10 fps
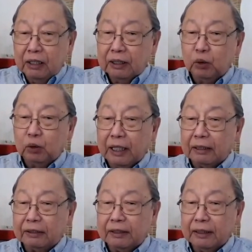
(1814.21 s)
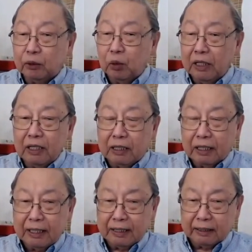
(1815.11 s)
the Duterte ruling
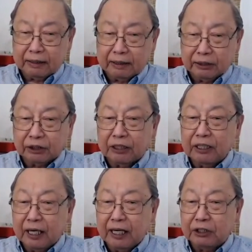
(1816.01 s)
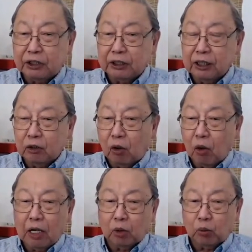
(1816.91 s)
clique has engaged in
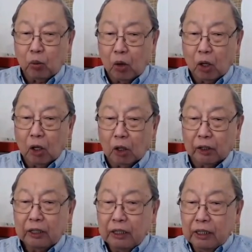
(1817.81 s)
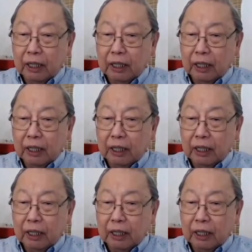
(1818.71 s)
all-out war